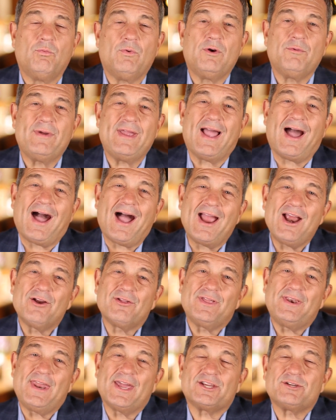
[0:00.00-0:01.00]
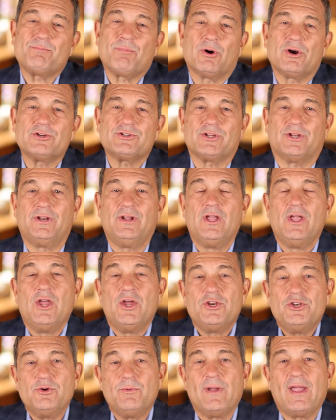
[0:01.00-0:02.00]
When we hire the next person,
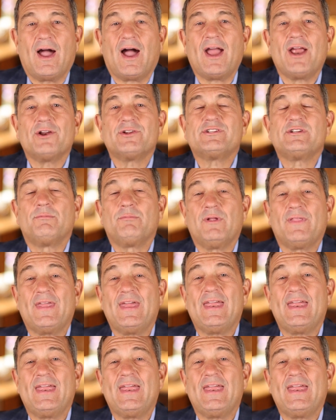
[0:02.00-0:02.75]
do we hire someone